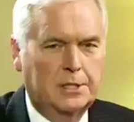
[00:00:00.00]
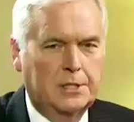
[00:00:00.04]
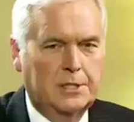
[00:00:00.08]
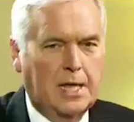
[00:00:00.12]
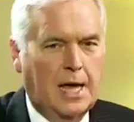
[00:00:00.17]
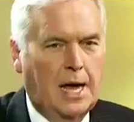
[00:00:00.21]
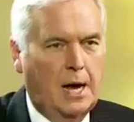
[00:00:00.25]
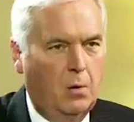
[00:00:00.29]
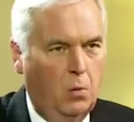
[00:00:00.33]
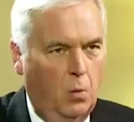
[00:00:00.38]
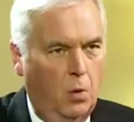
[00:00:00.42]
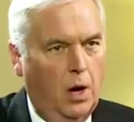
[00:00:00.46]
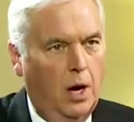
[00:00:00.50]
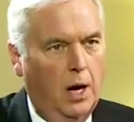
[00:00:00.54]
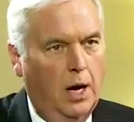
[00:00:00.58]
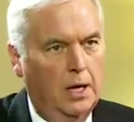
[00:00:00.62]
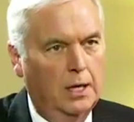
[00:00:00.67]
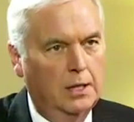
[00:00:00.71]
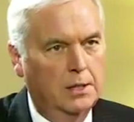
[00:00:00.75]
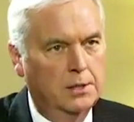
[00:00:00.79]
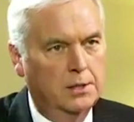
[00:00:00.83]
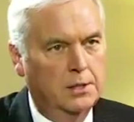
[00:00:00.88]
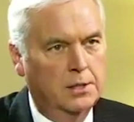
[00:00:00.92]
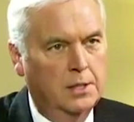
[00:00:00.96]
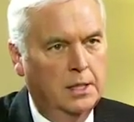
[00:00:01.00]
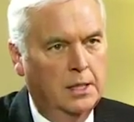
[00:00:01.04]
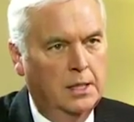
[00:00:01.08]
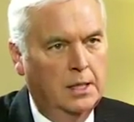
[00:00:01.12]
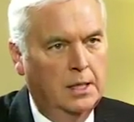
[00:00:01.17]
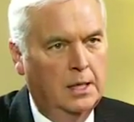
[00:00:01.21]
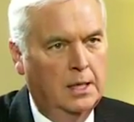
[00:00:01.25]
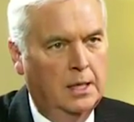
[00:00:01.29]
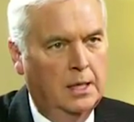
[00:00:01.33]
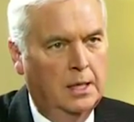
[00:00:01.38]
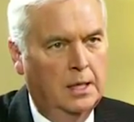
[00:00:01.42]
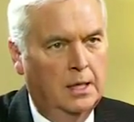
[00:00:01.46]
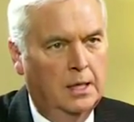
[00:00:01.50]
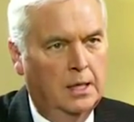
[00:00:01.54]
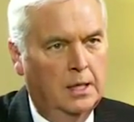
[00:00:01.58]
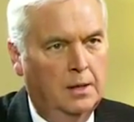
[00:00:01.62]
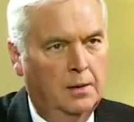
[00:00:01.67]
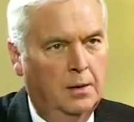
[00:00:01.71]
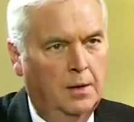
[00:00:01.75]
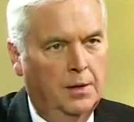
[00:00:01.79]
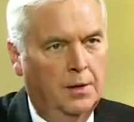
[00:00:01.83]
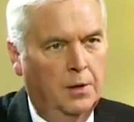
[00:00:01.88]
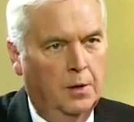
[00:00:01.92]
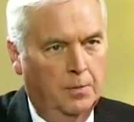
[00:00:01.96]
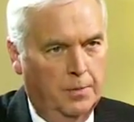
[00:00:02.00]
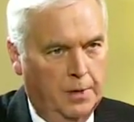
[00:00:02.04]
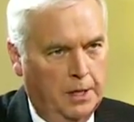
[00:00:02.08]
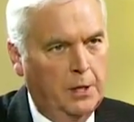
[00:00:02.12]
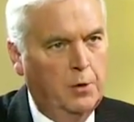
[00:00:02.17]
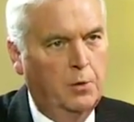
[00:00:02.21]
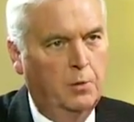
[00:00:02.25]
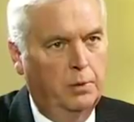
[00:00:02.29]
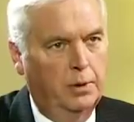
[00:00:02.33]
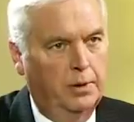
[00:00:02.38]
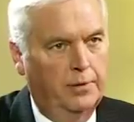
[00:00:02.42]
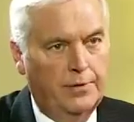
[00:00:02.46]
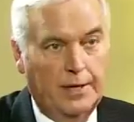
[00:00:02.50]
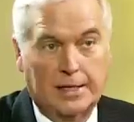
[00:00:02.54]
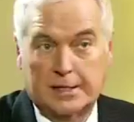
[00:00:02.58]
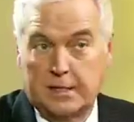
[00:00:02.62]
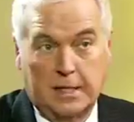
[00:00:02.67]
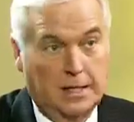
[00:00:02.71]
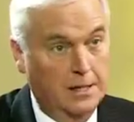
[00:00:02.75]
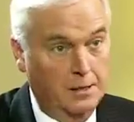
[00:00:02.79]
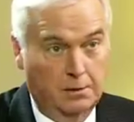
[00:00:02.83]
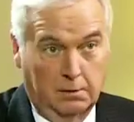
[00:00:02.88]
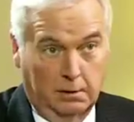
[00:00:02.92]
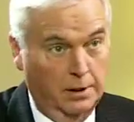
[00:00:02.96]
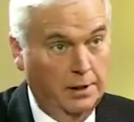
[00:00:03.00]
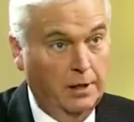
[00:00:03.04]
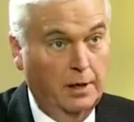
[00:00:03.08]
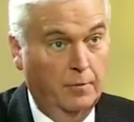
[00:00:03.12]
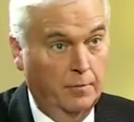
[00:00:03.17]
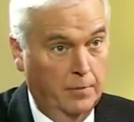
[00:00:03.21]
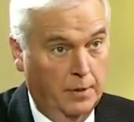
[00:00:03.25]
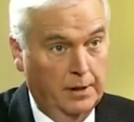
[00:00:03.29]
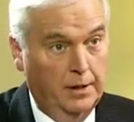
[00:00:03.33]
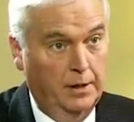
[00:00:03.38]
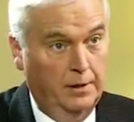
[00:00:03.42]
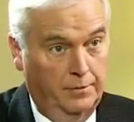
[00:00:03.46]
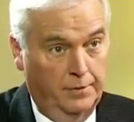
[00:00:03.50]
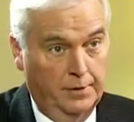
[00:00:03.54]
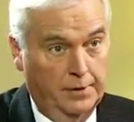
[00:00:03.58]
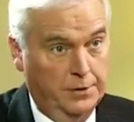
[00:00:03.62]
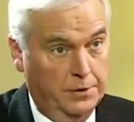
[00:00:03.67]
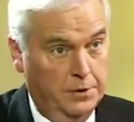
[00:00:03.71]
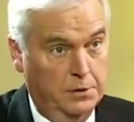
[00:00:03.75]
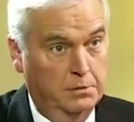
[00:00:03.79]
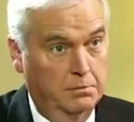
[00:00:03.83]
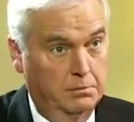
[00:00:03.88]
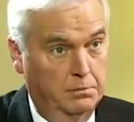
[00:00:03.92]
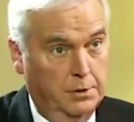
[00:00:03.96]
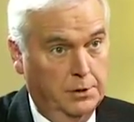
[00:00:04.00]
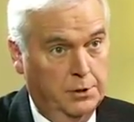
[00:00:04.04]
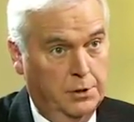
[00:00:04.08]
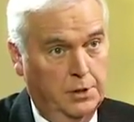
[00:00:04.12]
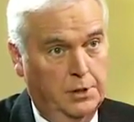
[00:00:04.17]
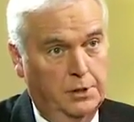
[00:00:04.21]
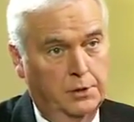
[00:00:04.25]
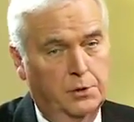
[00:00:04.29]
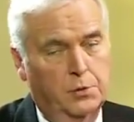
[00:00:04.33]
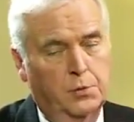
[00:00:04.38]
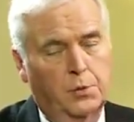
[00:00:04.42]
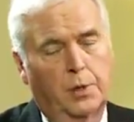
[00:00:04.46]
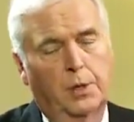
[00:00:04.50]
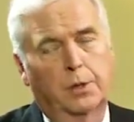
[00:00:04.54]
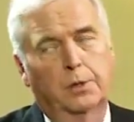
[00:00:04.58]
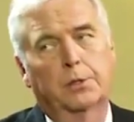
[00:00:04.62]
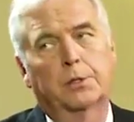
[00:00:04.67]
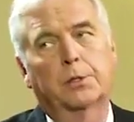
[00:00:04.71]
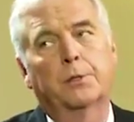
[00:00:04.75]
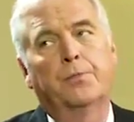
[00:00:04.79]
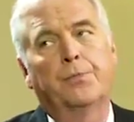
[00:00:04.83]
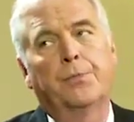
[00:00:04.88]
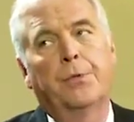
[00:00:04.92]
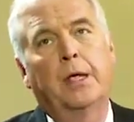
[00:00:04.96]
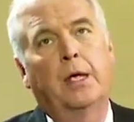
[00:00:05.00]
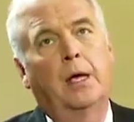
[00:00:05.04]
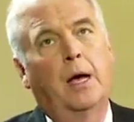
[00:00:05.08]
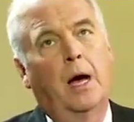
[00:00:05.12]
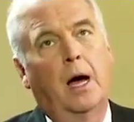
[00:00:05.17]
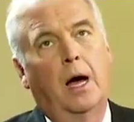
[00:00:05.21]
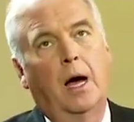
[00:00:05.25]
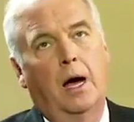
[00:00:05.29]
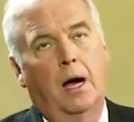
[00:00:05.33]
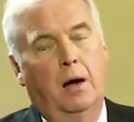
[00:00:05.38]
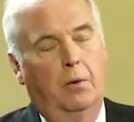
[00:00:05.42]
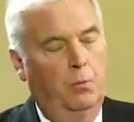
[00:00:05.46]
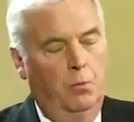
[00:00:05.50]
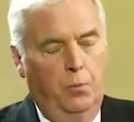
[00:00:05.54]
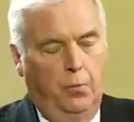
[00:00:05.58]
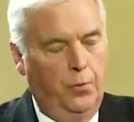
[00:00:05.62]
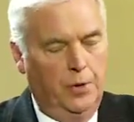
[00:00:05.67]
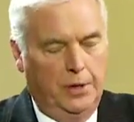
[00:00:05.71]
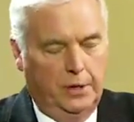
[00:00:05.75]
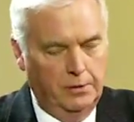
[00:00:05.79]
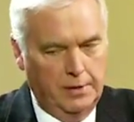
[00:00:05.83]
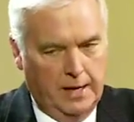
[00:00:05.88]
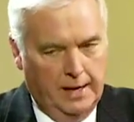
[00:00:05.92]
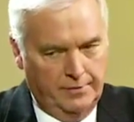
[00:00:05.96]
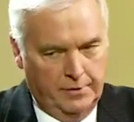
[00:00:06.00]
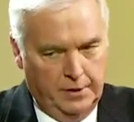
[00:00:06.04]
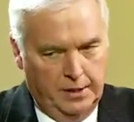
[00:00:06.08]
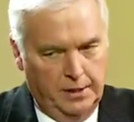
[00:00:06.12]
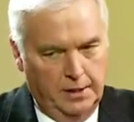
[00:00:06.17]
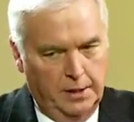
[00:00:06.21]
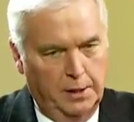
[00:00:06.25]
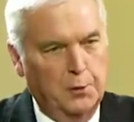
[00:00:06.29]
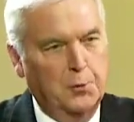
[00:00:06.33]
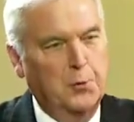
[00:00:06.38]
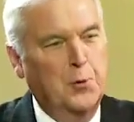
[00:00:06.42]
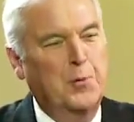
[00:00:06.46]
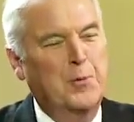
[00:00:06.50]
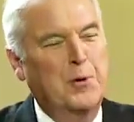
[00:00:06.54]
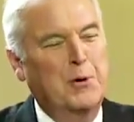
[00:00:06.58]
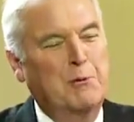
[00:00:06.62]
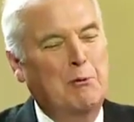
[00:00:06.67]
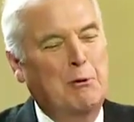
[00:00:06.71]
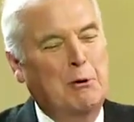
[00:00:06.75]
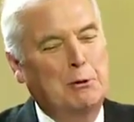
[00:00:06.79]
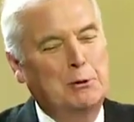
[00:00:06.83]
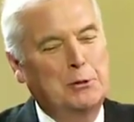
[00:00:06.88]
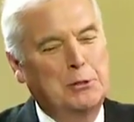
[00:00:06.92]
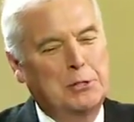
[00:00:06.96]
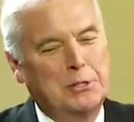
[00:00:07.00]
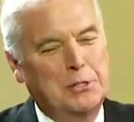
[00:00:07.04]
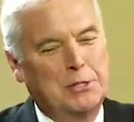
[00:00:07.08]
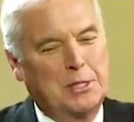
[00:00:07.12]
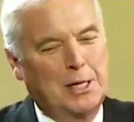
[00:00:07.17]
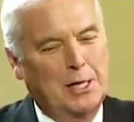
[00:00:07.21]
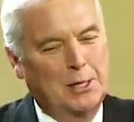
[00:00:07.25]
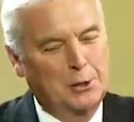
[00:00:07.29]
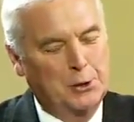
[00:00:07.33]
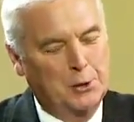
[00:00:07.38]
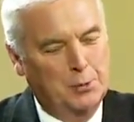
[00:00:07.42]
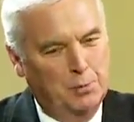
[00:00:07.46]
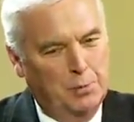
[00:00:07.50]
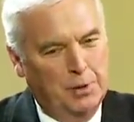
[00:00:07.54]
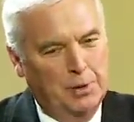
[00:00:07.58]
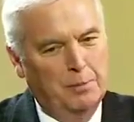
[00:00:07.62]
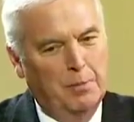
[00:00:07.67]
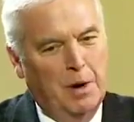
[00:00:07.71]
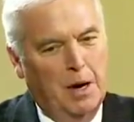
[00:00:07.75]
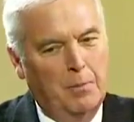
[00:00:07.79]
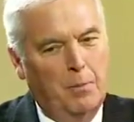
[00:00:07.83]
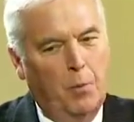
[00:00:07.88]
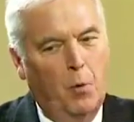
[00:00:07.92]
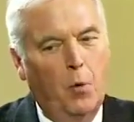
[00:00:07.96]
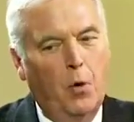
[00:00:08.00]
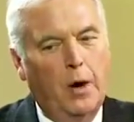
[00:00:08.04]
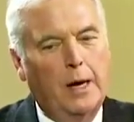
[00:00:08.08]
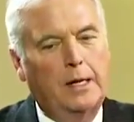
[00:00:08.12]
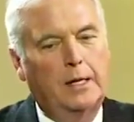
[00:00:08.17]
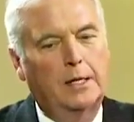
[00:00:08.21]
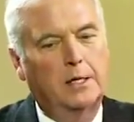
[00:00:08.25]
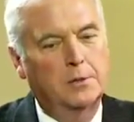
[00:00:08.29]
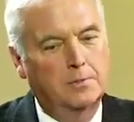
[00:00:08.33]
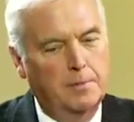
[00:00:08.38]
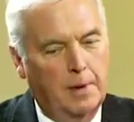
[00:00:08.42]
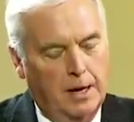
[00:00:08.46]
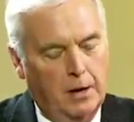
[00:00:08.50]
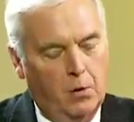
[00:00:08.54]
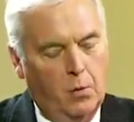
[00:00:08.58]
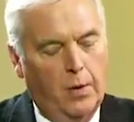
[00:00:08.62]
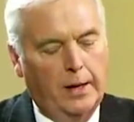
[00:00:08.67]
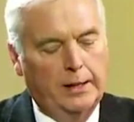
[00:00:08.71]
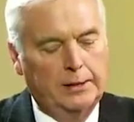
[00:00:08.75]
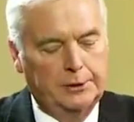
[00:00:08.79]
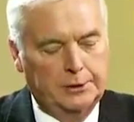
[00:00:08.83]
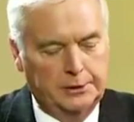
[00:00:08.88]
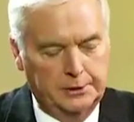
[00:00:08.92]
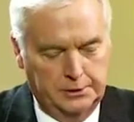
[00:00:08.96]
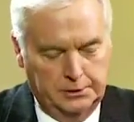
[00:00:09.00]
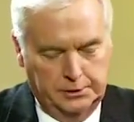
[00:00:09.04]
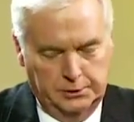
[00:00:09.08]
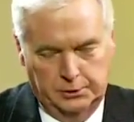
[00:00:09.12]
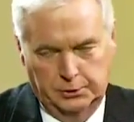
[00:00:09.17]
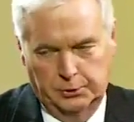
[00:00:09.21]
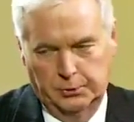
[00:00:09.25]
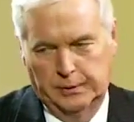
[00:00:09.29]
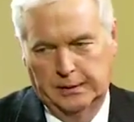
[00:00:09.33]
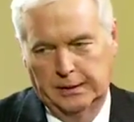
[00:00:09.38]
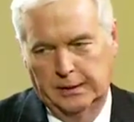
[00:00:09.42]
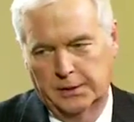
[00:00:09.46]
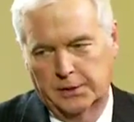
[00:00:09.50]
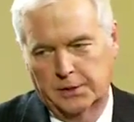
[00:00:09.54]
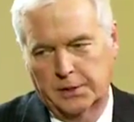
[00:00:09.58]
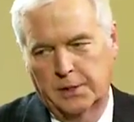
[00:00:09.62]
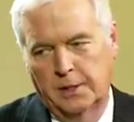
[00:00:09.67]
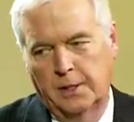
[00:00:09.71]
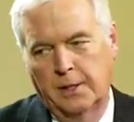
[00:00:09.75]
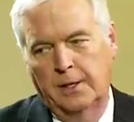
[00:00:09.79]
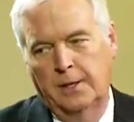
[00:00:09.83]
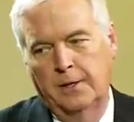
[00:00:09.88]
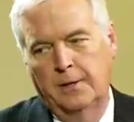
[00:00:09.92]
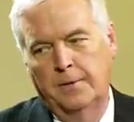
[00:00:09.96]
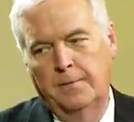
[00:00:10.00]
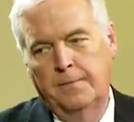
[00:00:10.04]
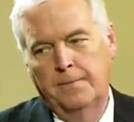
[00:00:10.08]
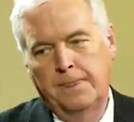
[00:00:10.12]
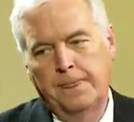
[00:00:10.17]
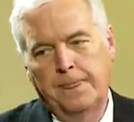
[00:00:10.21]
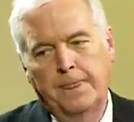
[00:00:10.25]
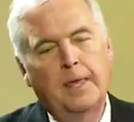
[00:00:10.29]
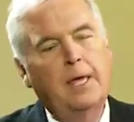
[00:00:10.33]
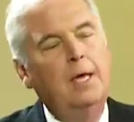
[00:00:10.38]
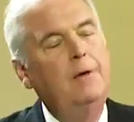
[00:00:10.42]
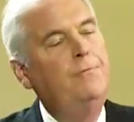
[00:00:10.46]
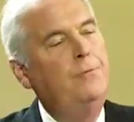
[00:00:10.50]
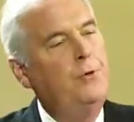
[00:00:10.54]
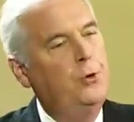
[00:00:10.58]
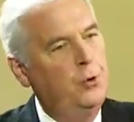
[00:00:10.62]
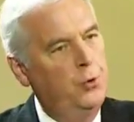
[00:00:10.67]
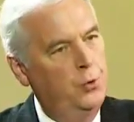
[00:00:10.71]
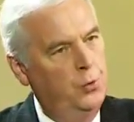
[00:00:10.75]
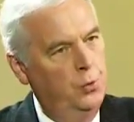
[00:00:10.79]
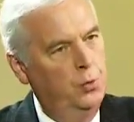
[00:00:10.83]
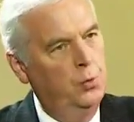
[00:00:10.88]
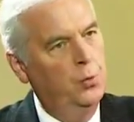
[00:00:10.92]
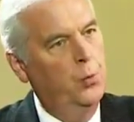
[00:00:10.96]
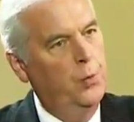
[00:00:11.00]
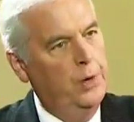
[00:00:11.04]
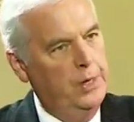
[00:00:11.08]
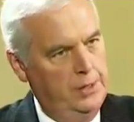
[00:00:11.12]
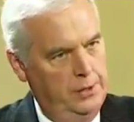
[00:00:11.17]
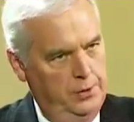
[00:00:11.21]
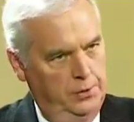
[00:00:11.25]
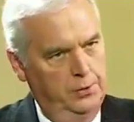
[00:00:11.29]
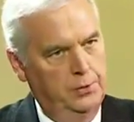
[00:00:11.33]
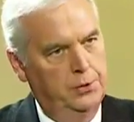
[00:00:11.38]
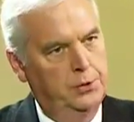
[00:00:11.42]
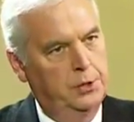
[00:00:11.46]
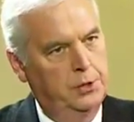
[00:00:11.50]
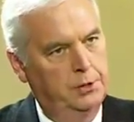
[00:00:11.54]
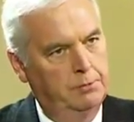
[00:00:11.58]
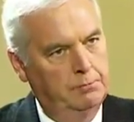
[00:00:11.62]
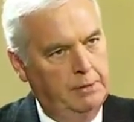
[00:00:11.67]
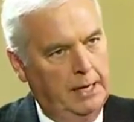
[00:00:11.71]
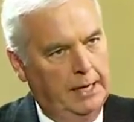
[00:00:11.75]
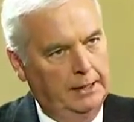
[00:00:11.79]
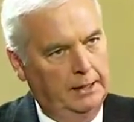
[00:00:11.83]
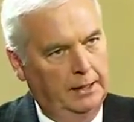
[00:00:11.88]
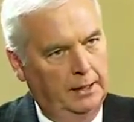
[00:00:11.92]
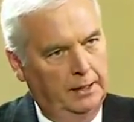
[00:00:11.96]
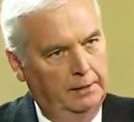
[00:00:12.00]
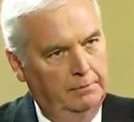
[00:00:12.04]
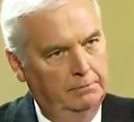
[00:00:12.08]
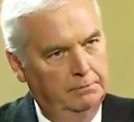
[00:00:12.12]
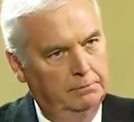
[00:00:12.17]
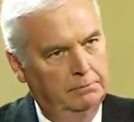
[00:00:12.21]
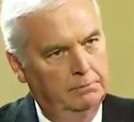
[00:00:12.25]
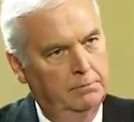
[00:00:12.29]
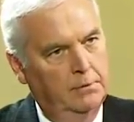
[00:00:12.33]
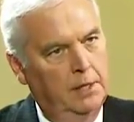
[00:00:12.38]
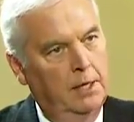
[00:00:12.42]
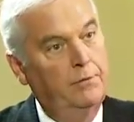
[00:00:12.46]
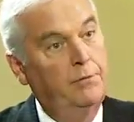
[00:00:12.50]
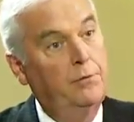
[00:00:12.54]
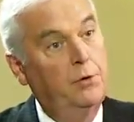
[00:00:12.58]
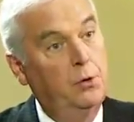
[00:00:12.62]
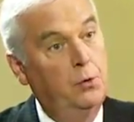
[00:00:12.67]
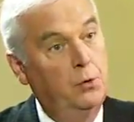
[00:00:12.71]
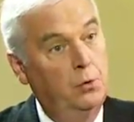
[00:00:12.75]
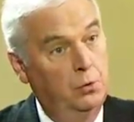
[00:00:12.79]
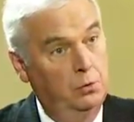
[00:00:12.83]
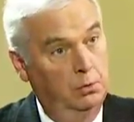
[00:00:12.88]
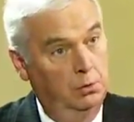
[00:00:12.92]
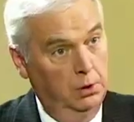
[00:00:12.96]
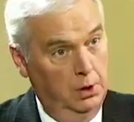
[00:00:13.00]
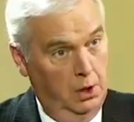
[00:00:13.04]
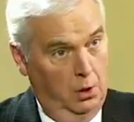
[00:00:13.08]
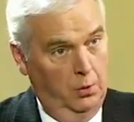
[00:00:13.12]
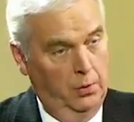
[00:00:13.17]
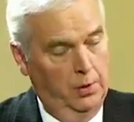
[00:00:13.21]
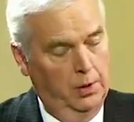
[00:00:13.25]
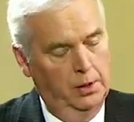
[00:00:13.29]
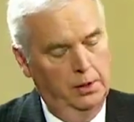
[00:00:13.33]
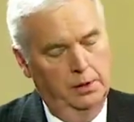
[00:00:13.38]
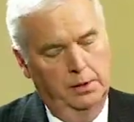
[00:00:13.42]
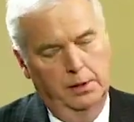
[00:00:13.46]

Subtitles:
as that was, there are many who believe that's not nearly enough money to fix Michigan's roads. We don't have to get into a big roads discussion, but my point is, my question to you is, if you reduce Headley, if you lower